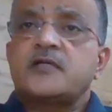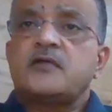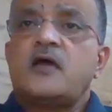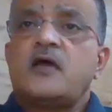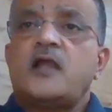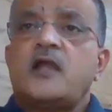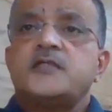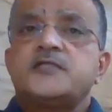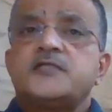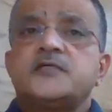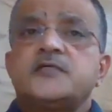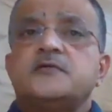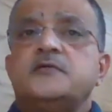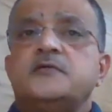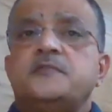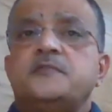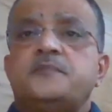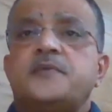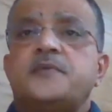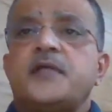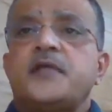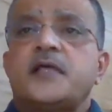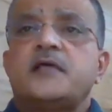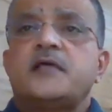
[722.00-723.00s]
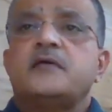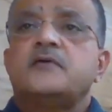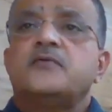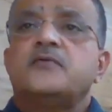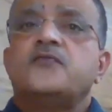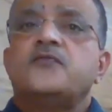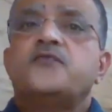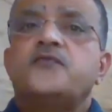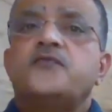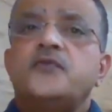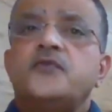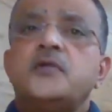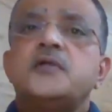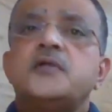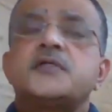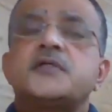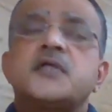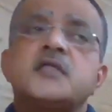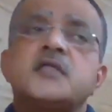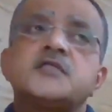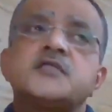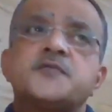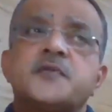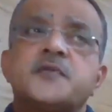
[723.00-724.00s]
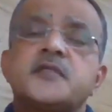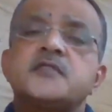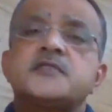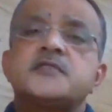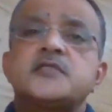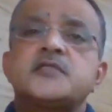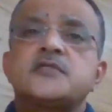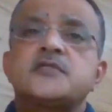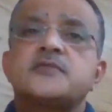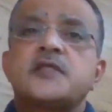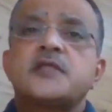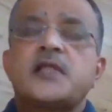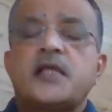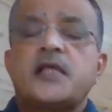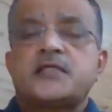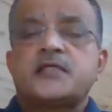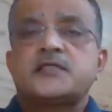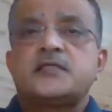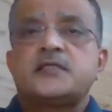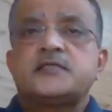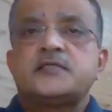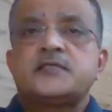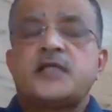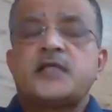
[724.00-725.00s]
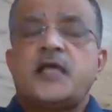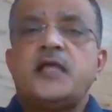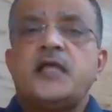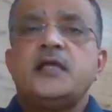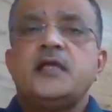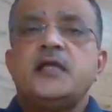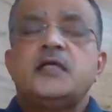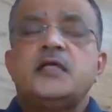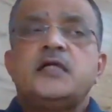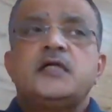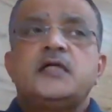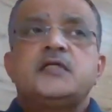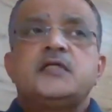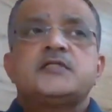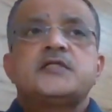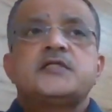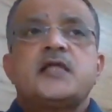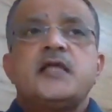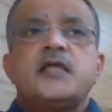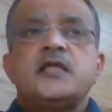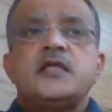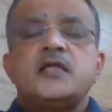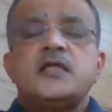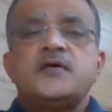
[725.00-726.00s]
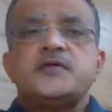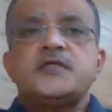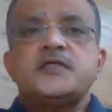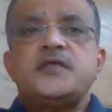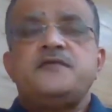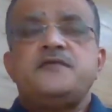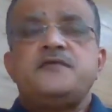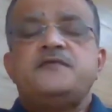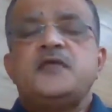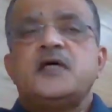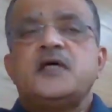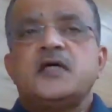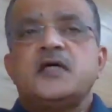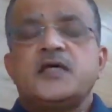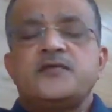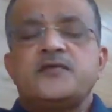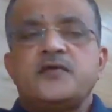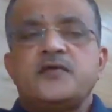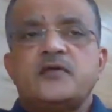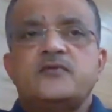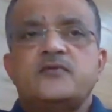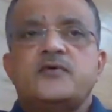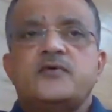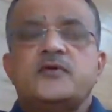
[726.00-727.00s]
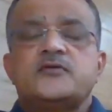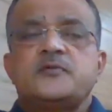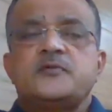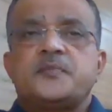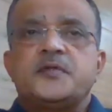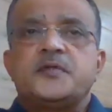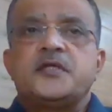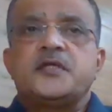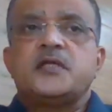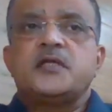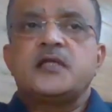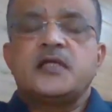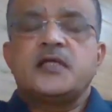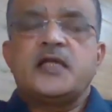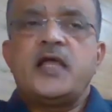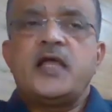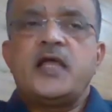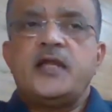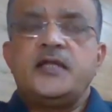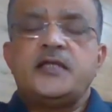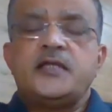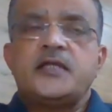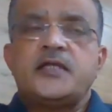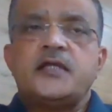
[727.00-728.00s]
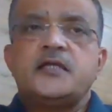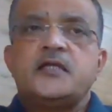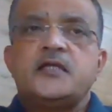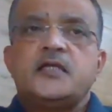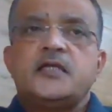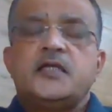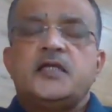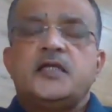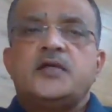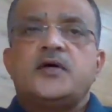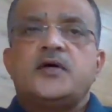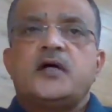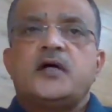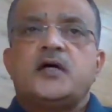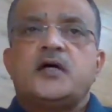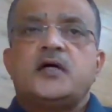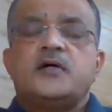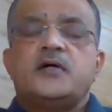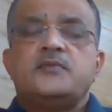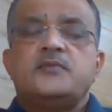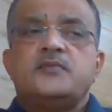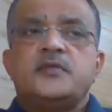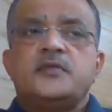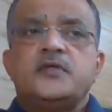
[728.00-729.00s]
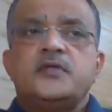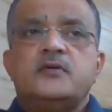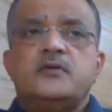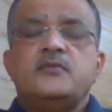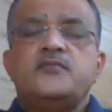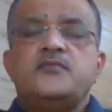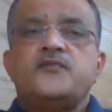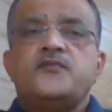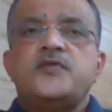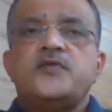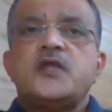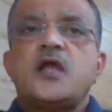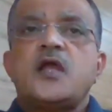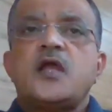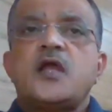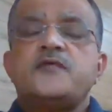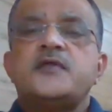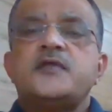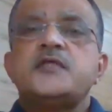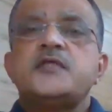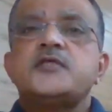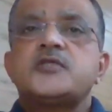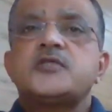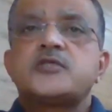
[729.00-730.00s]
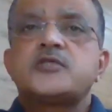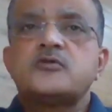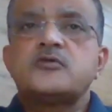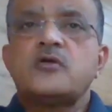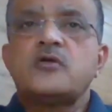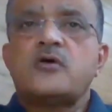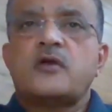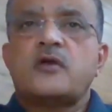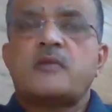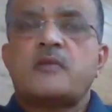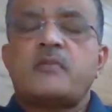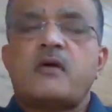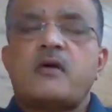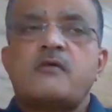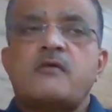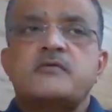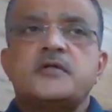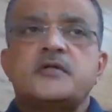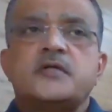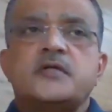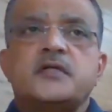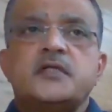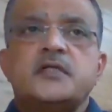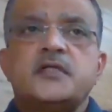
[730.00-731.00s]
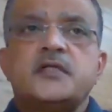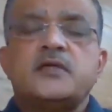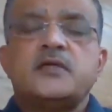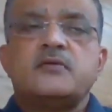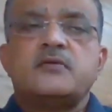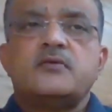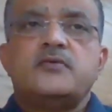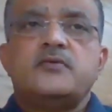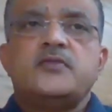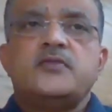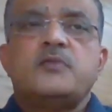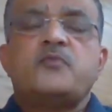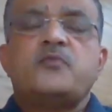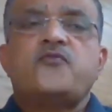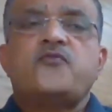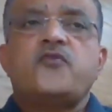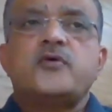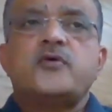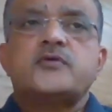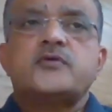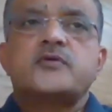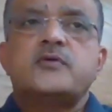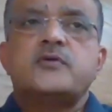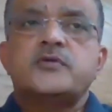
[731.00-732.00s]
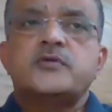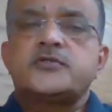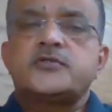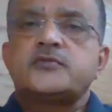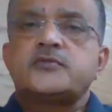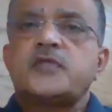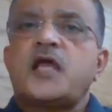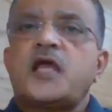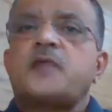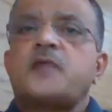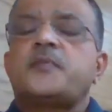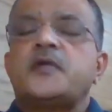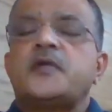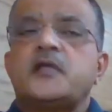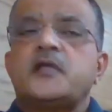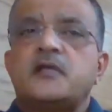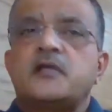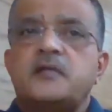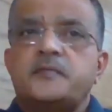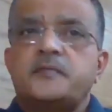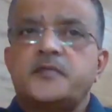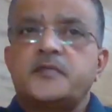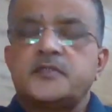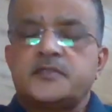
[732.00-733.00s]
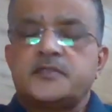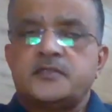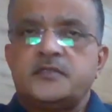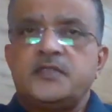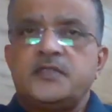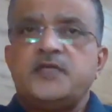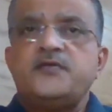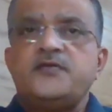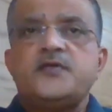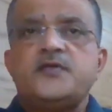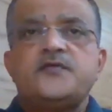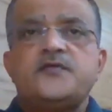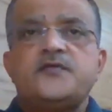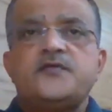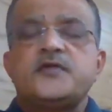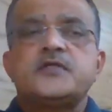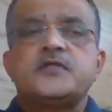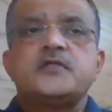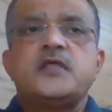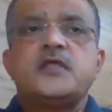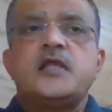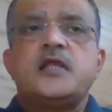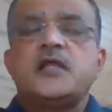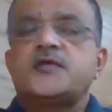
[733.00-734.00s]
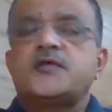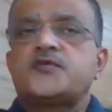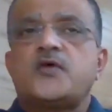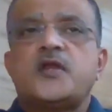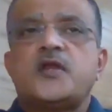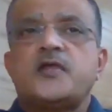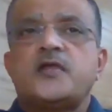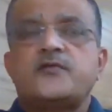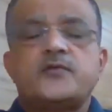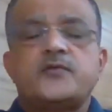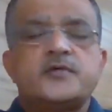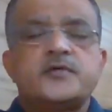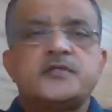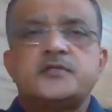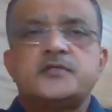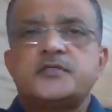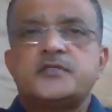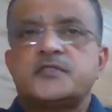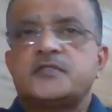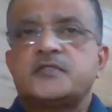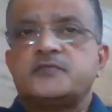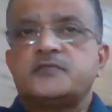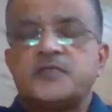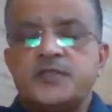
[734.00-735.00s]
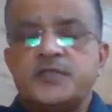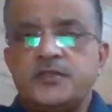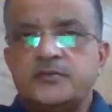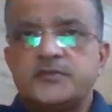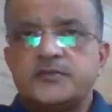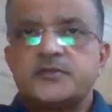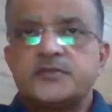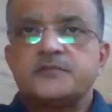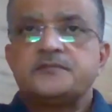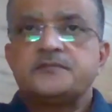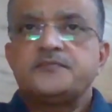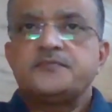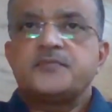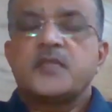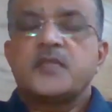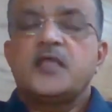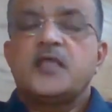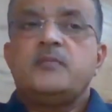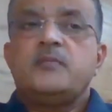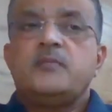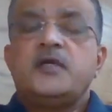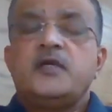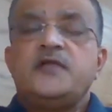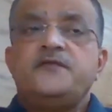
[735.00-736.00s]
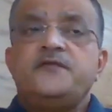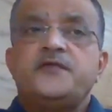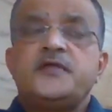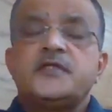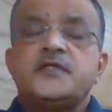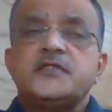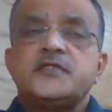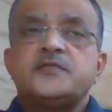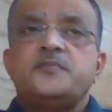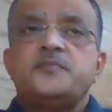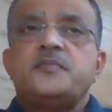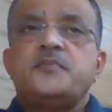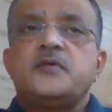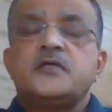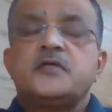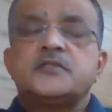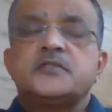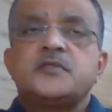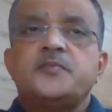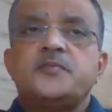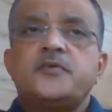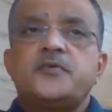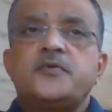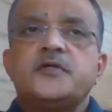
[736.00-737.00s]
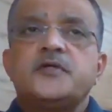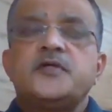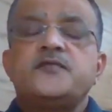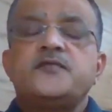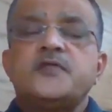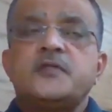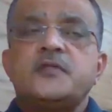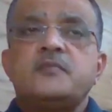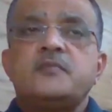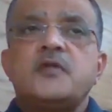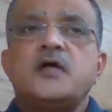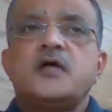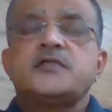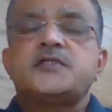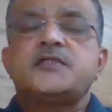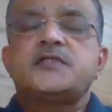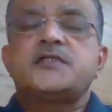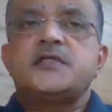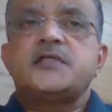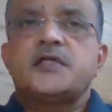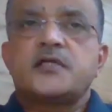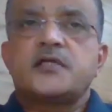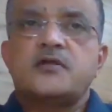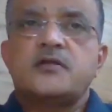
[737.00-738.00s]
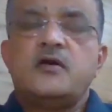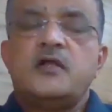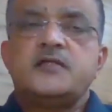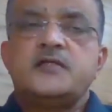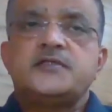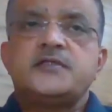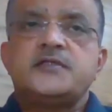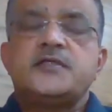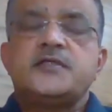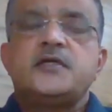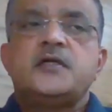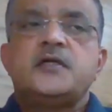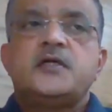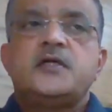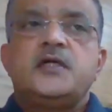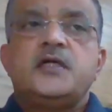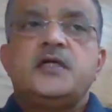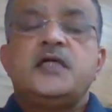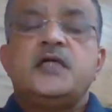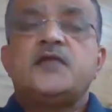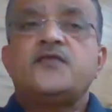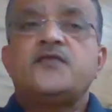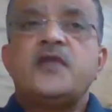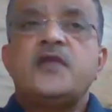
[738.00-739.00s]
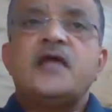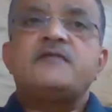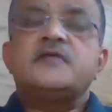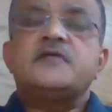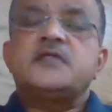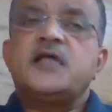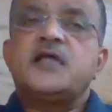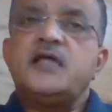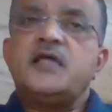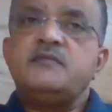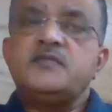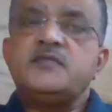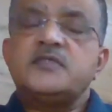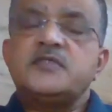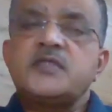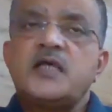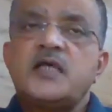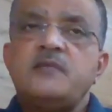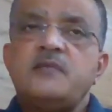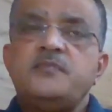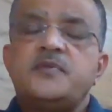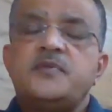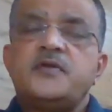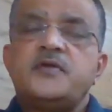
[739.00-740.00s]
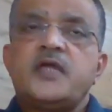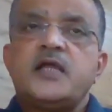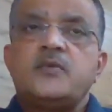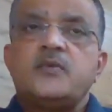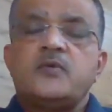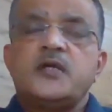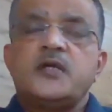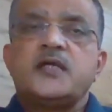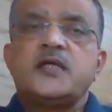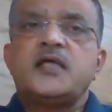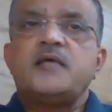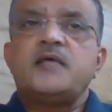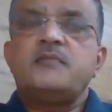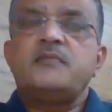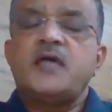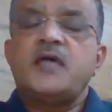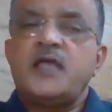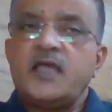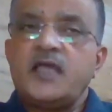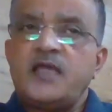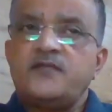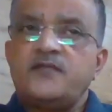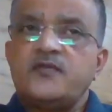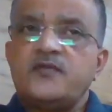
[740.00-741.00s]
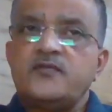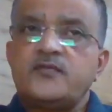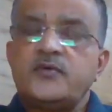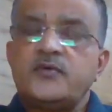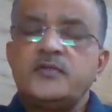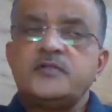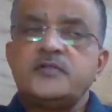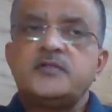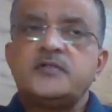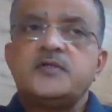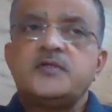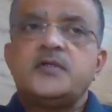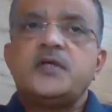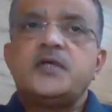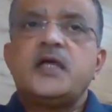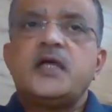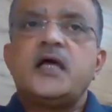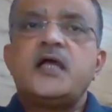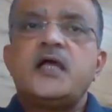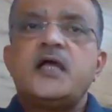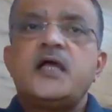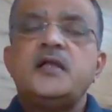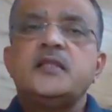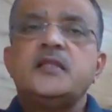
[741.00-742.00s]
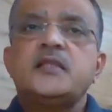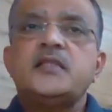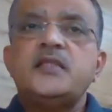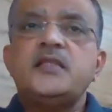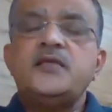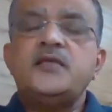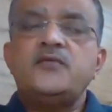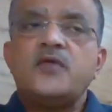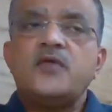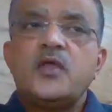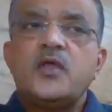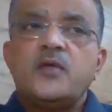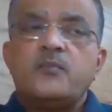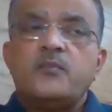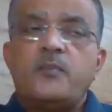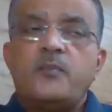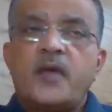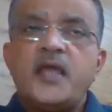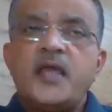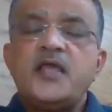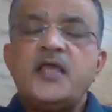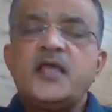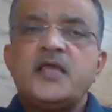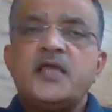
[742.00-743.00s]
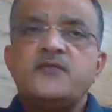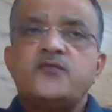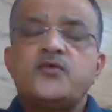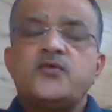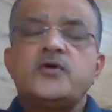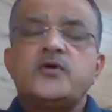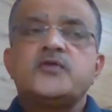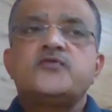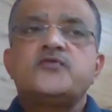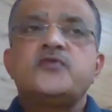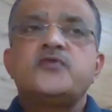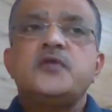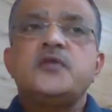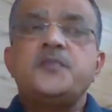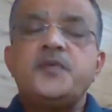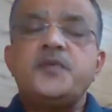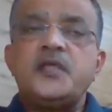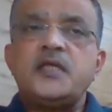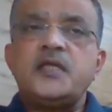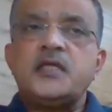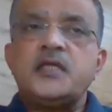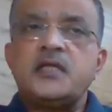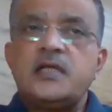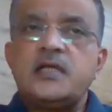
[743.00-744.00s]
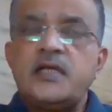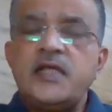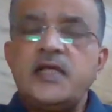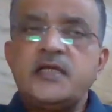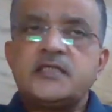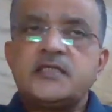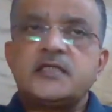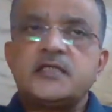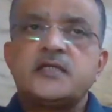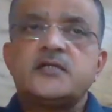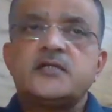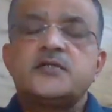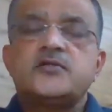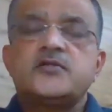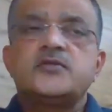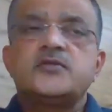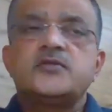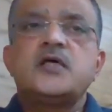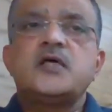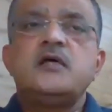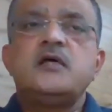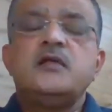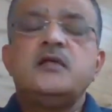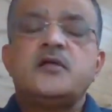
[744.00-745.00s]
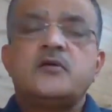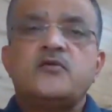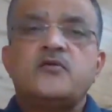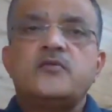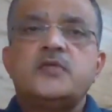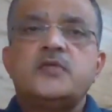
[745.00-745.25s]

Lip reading: technology could bring full transparency to the elections, right? So right now, if we are giving a vote to a particular candidate, we're not very sure about it, that the vote goes to that particular person, even if the electronic voting systems are used. But if it is supported with the blockchain technology, it will have a timestamp at what time I gave the vote, and my vote will be linked to the